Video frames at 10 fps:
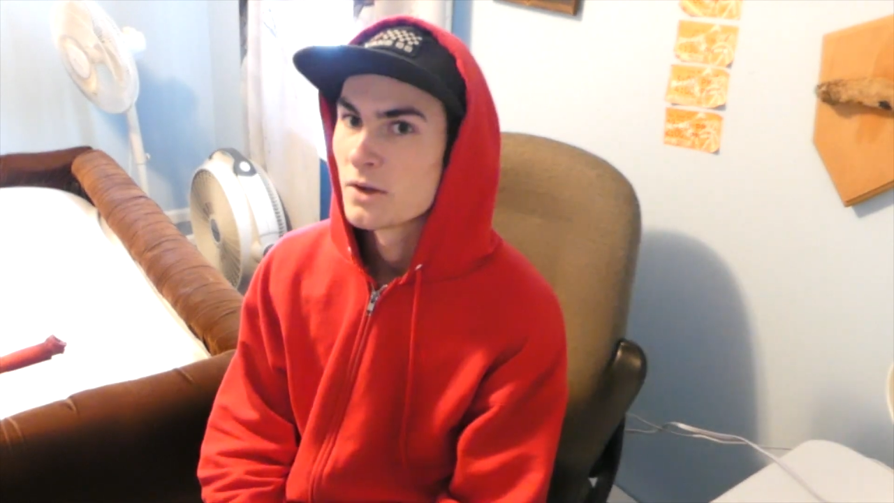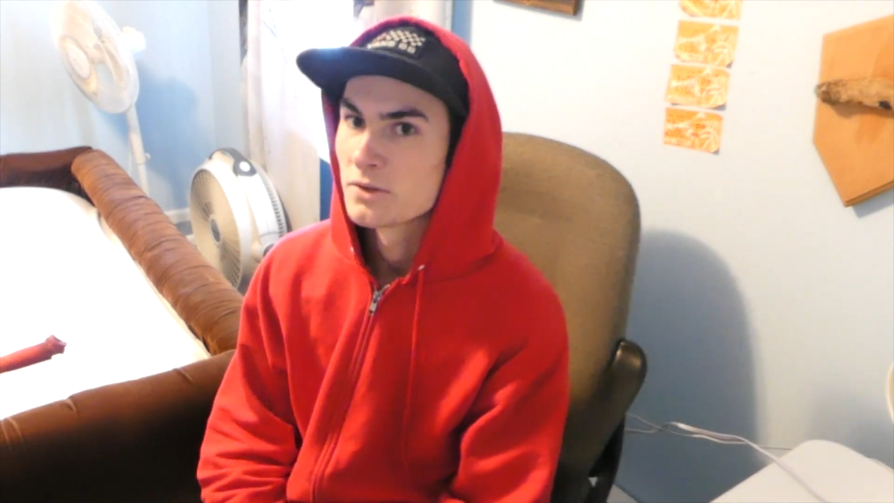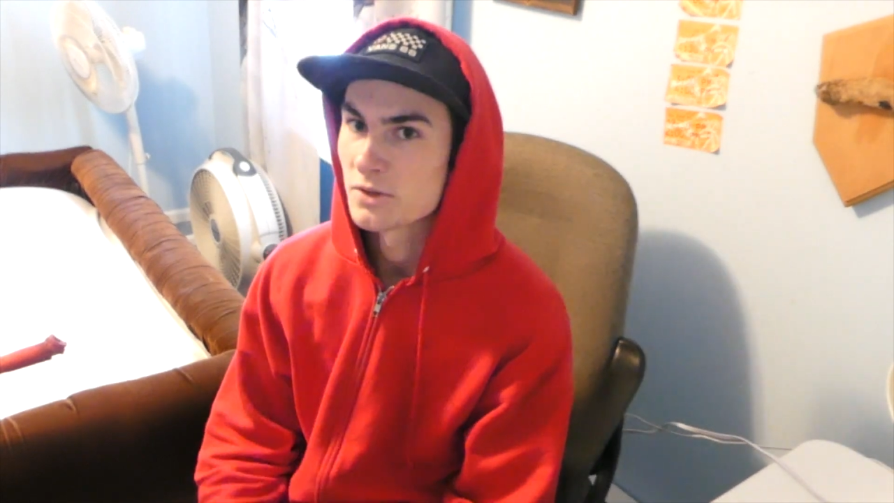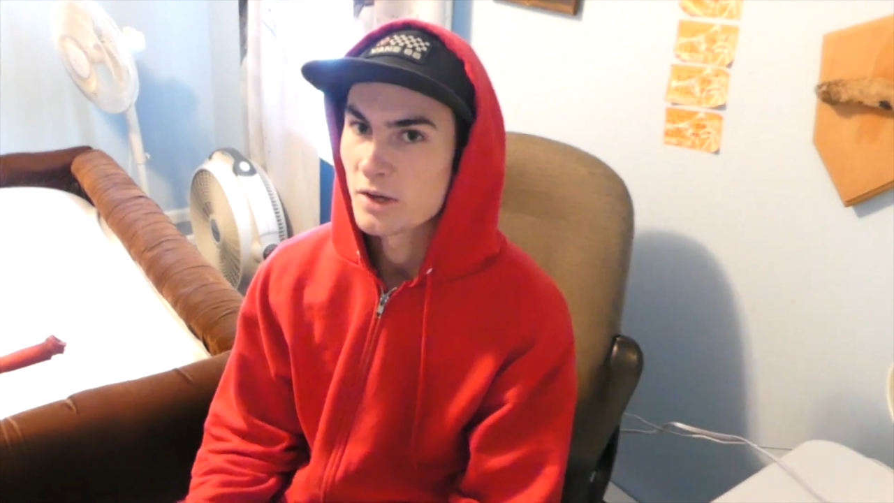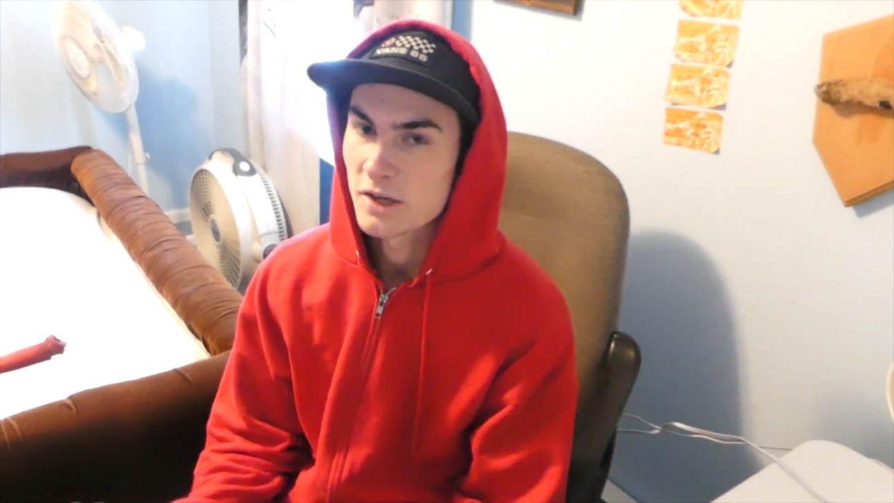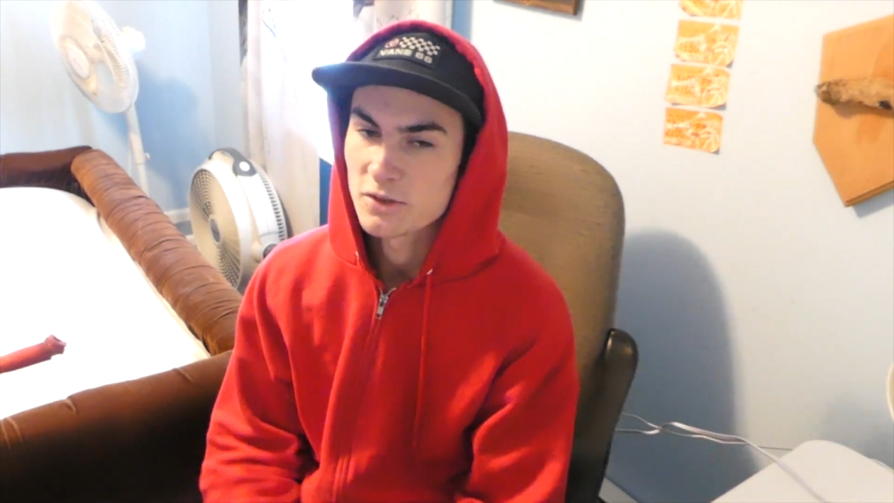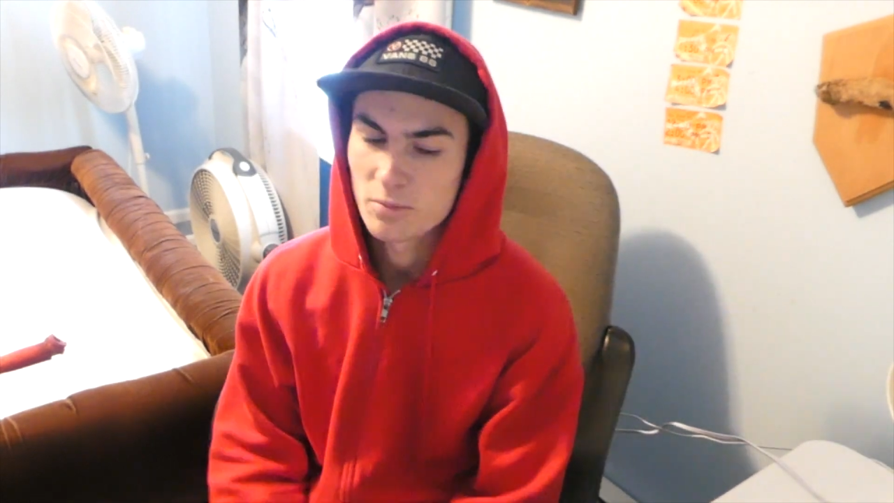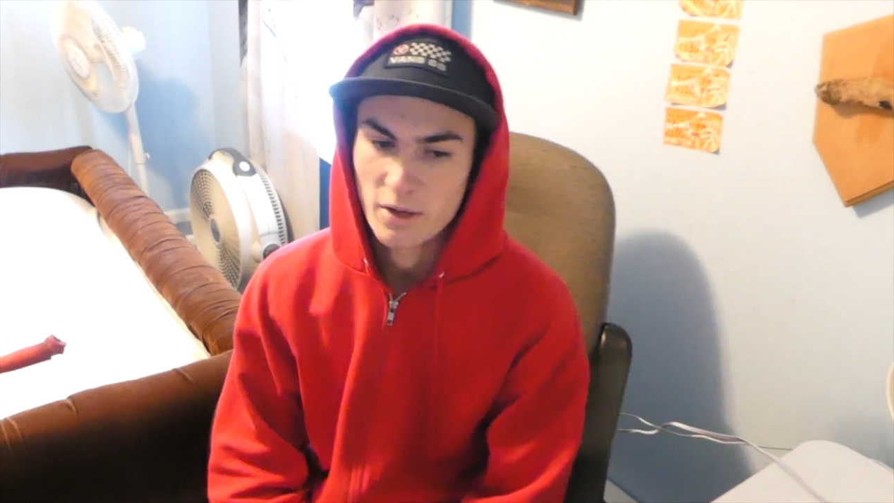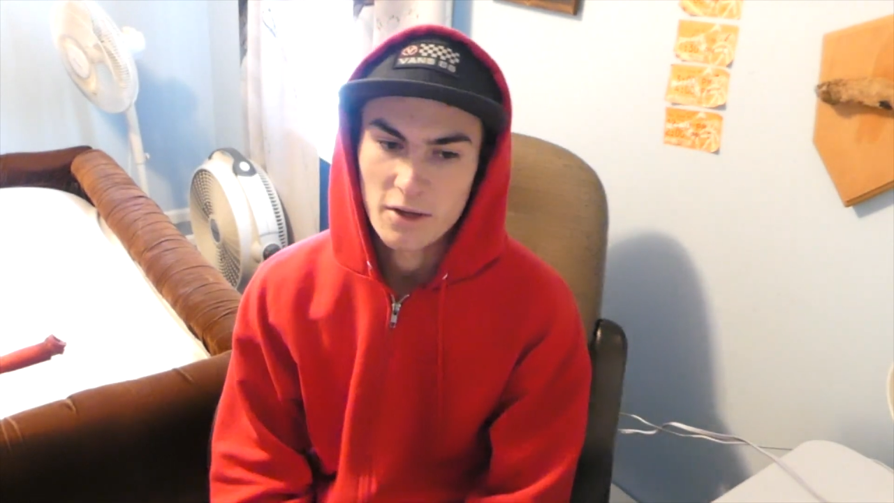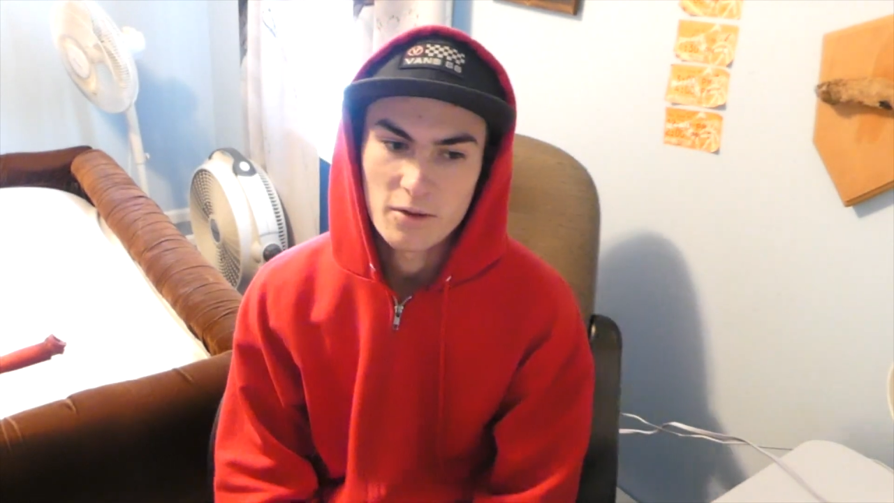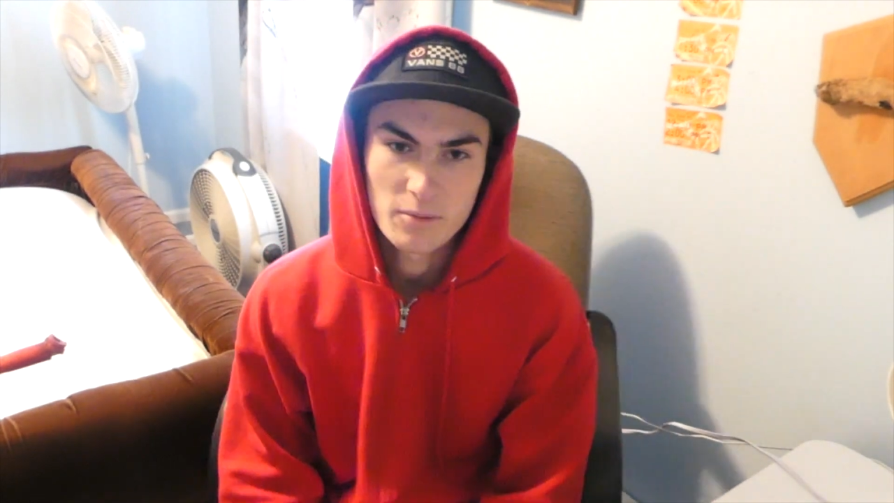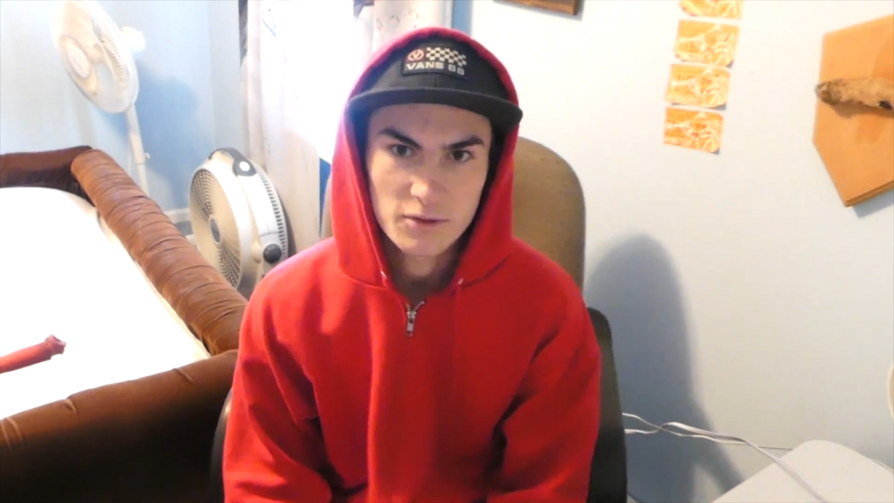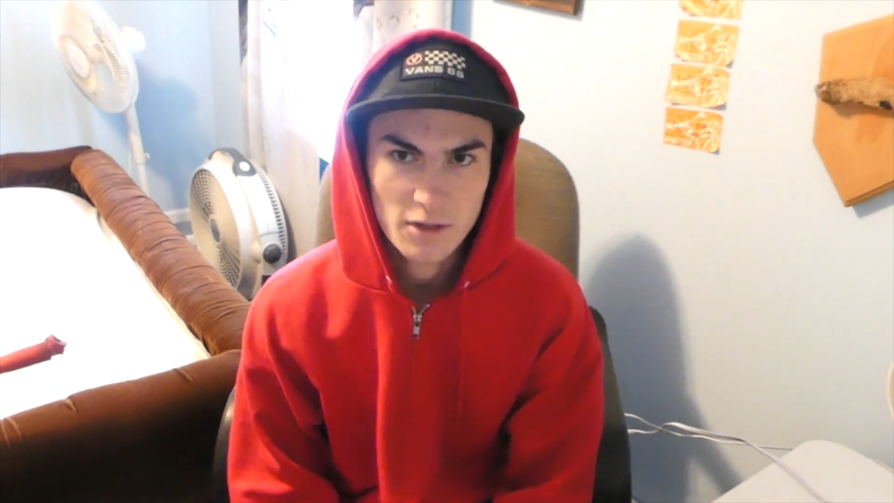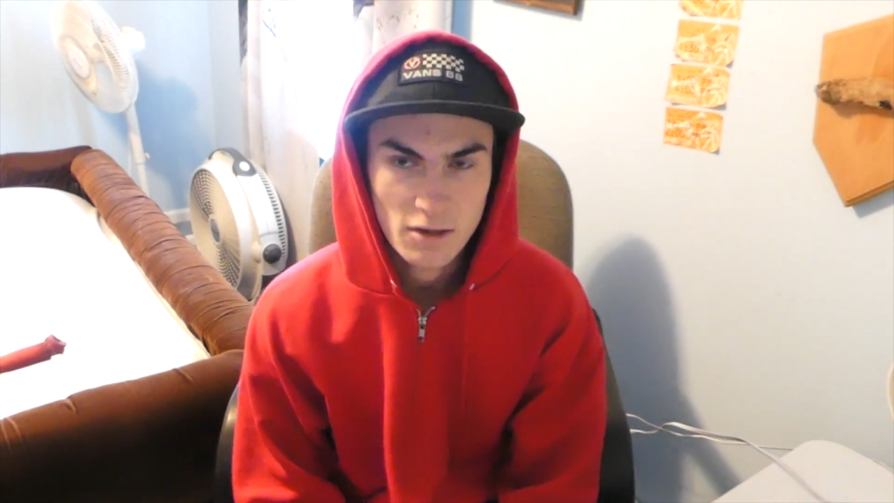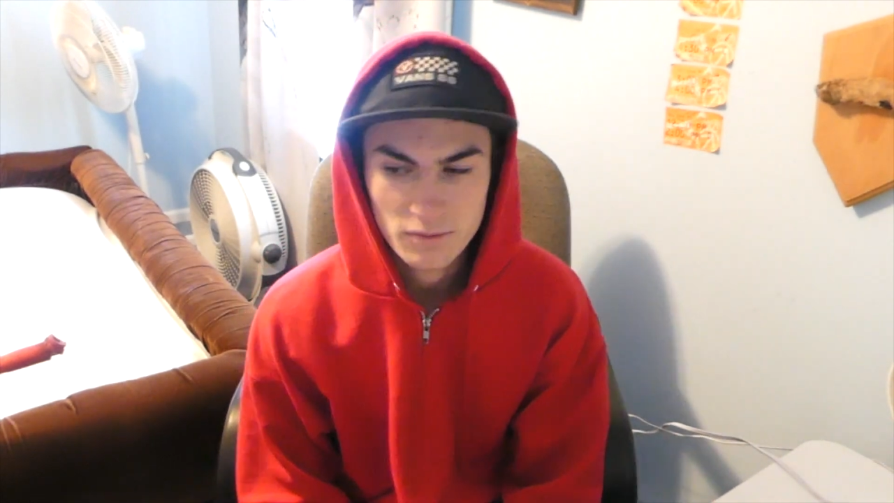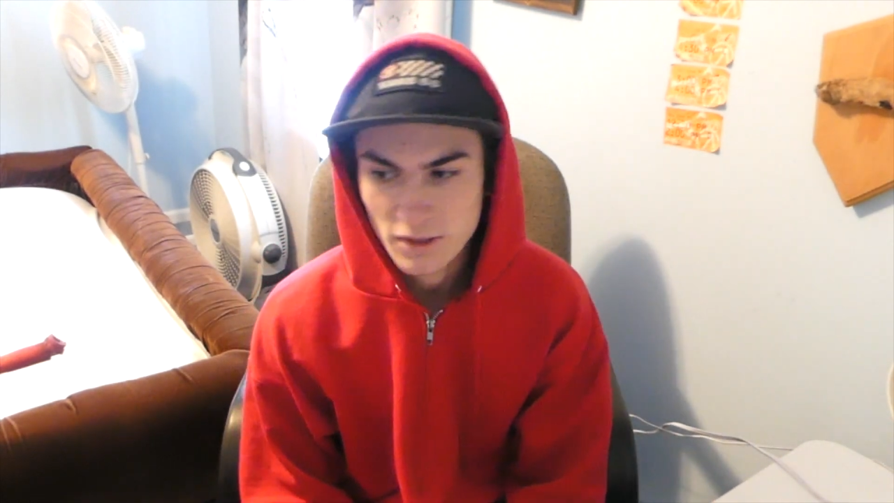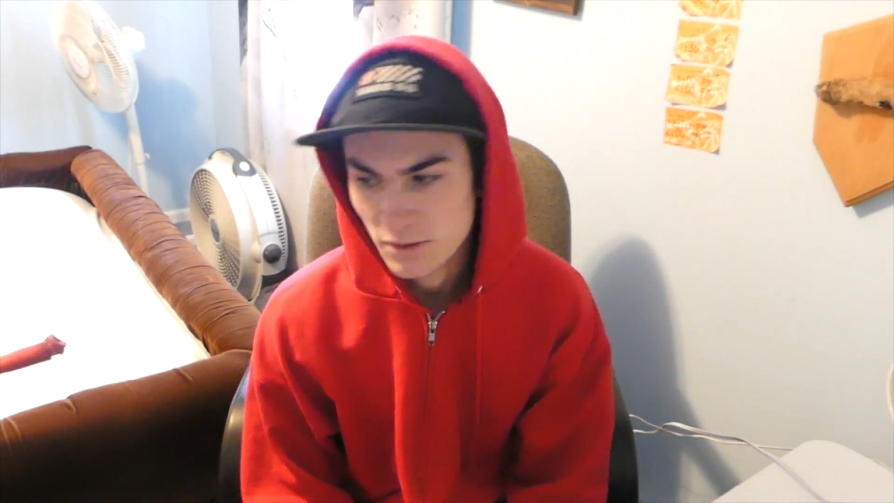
so you guys don't buy them yourselves,